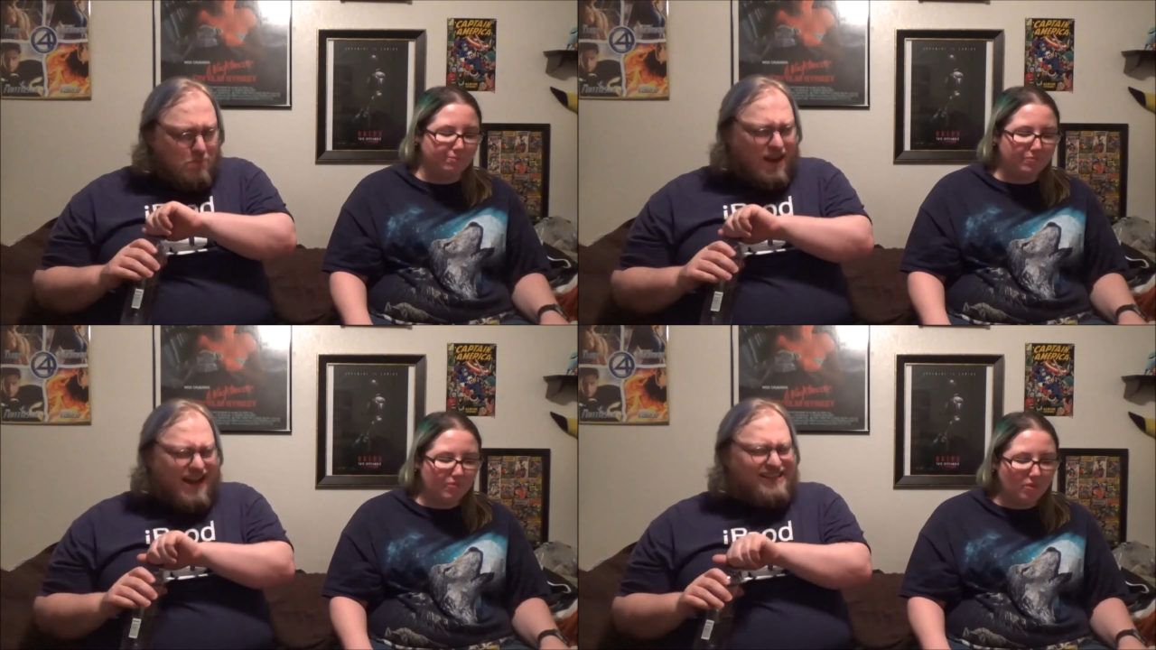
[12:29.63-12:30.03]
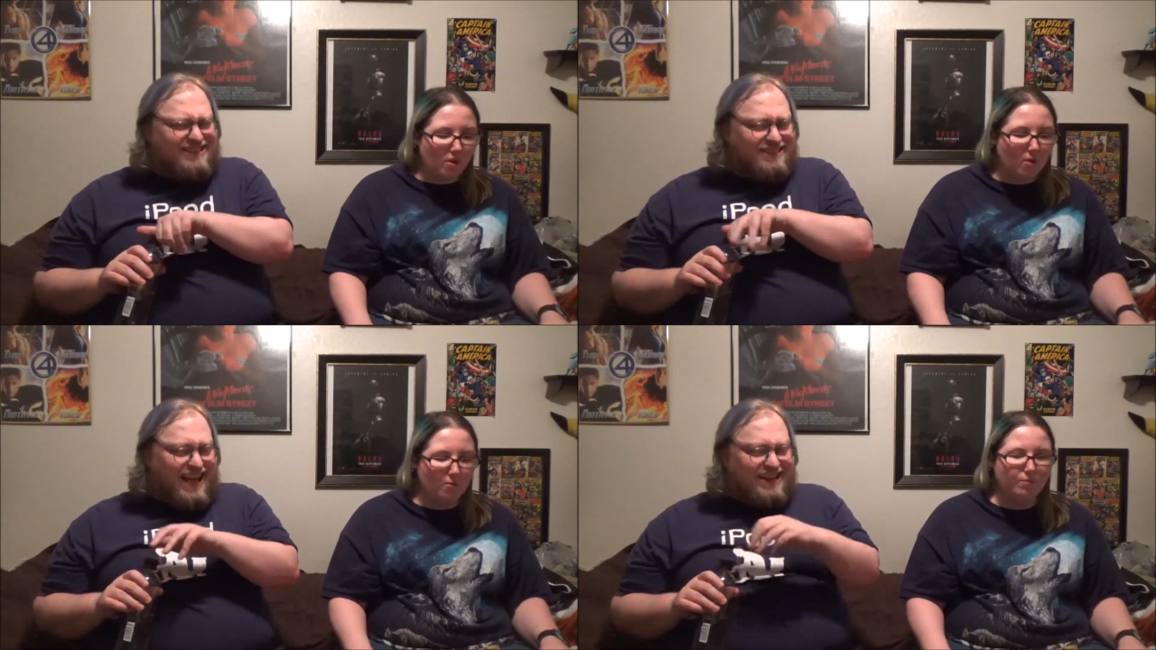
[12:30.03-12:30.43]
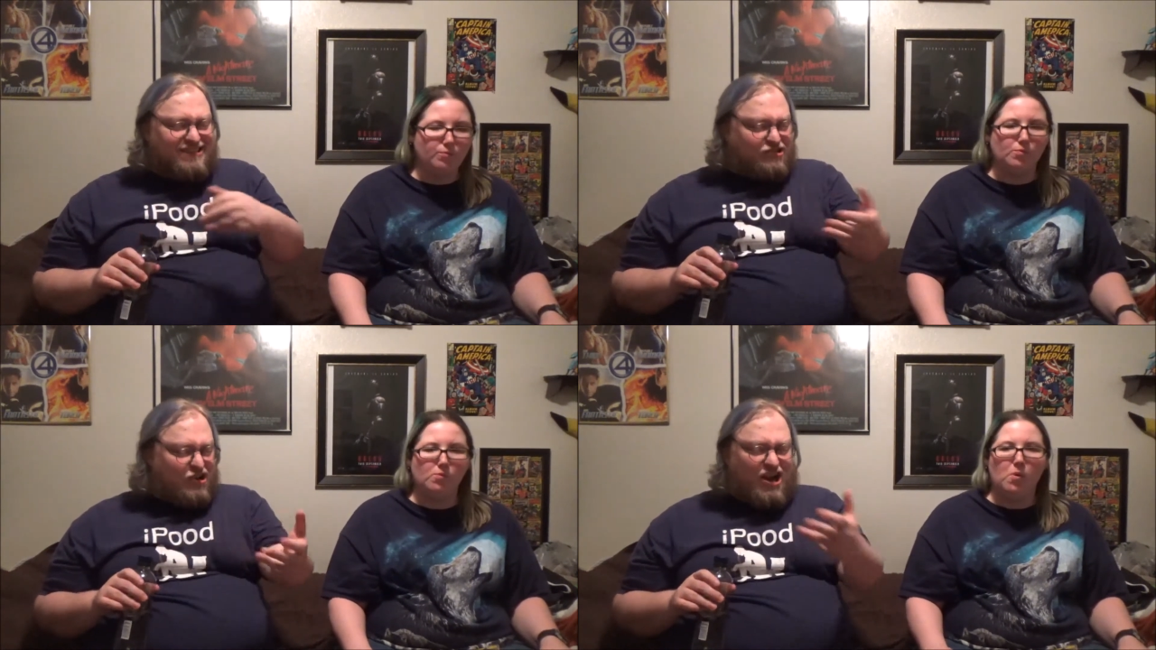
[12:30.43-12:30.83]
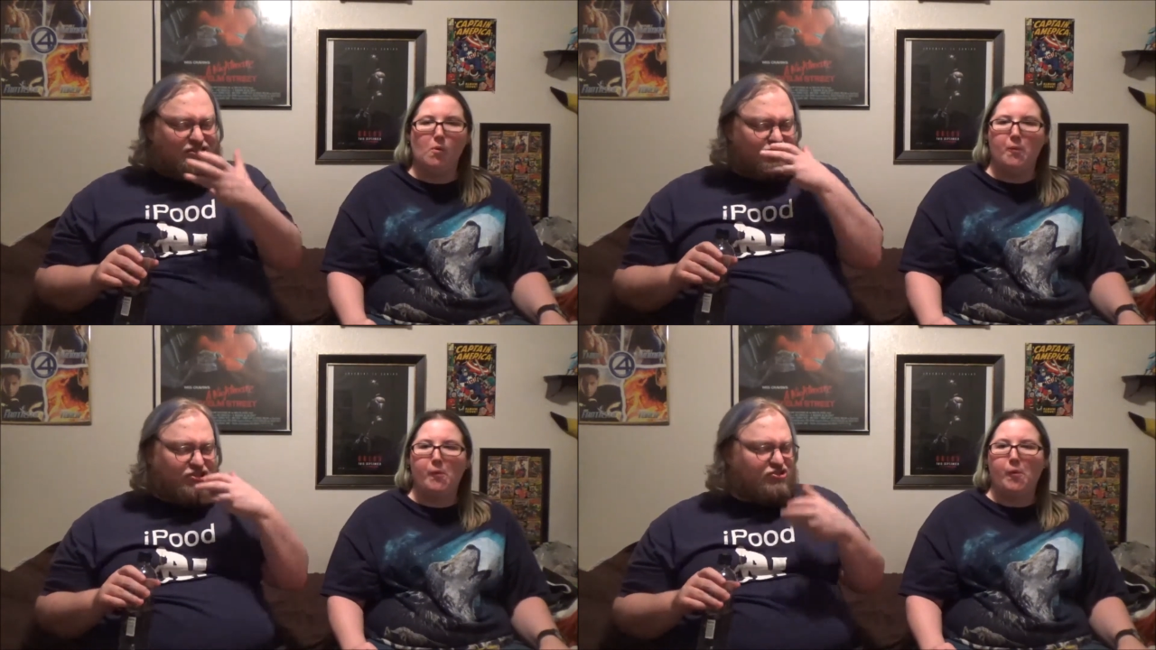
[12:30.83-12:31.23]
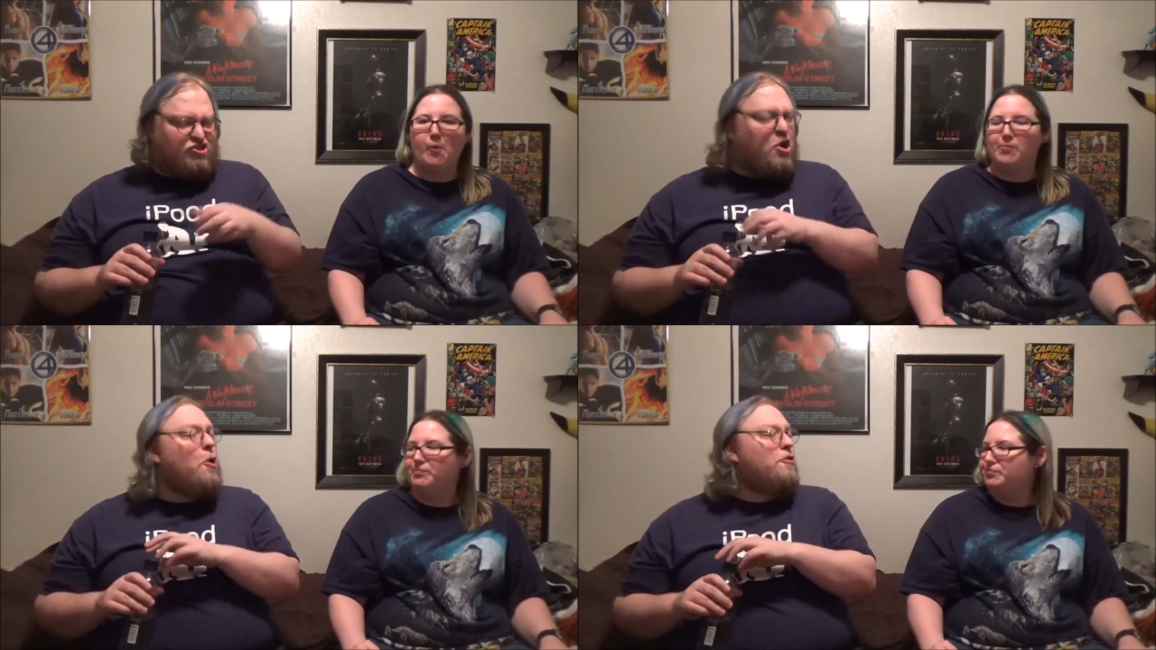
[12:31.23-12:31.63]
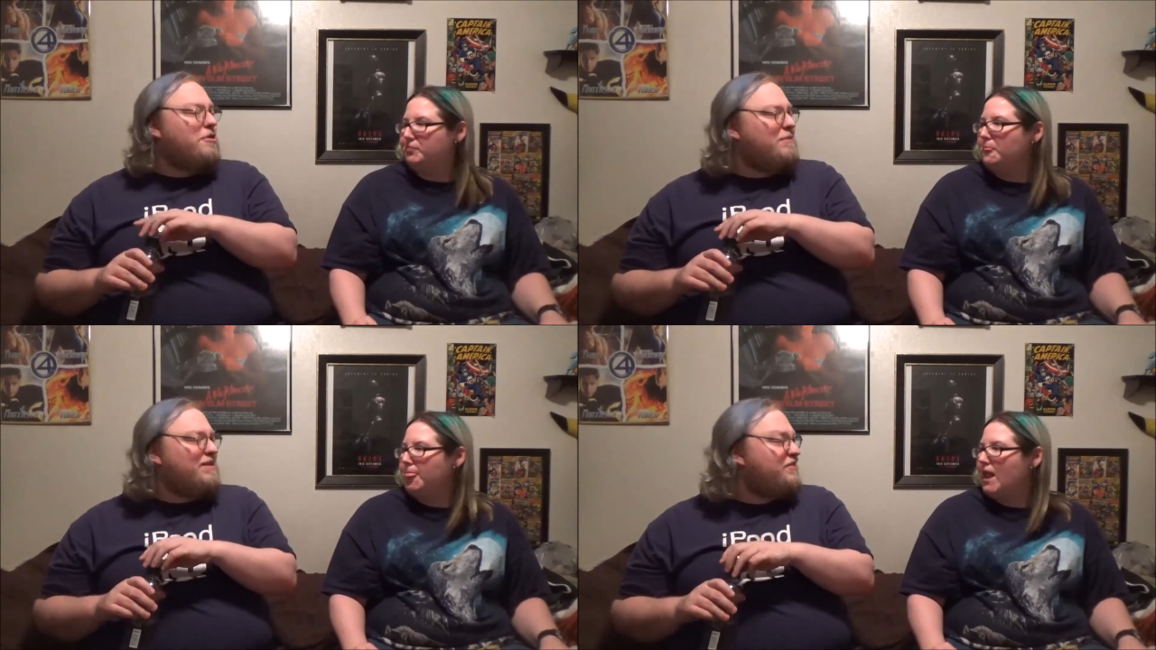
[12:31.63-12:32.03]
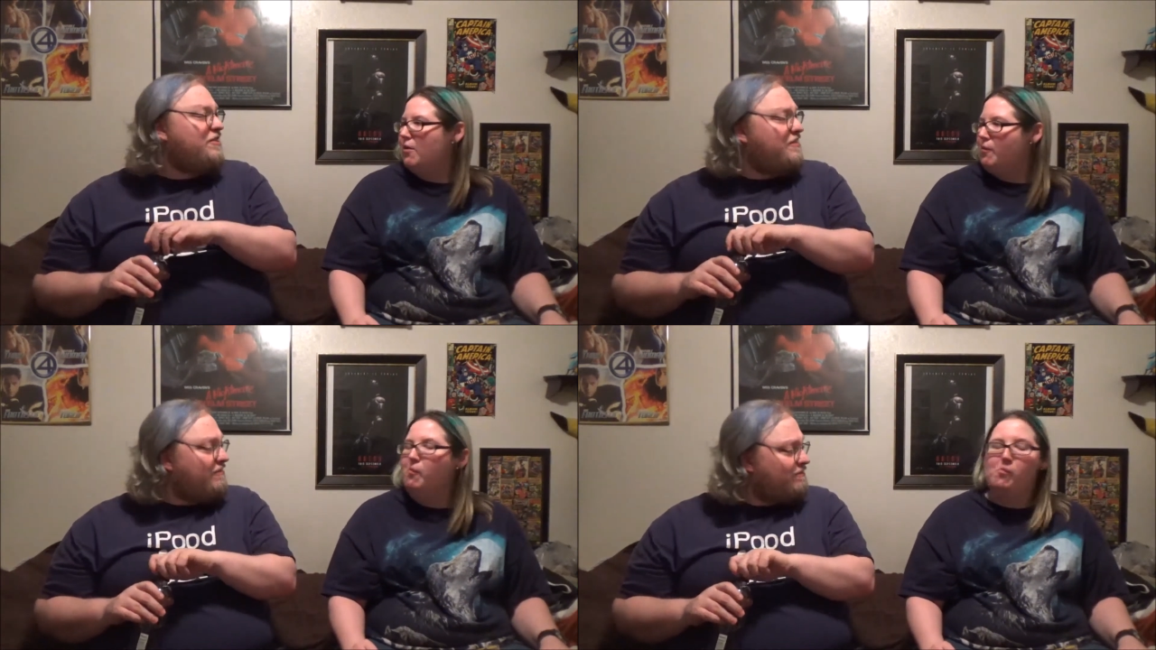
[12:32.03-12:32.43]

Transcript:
Speaker 1: had these last because they're actually they're just coating my tongue.